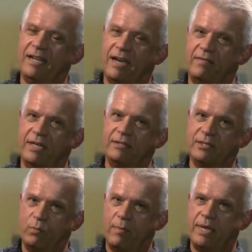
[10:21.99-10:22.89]
I've done
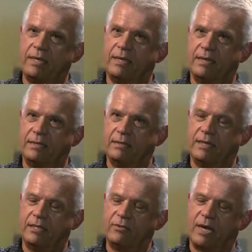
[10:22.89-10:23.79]
swimming and
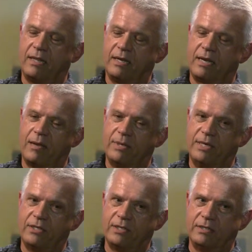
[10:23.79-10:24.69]
triathlon
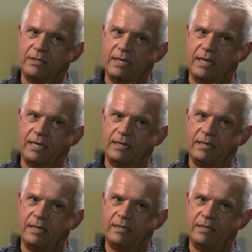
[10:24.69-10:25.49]
competitions. And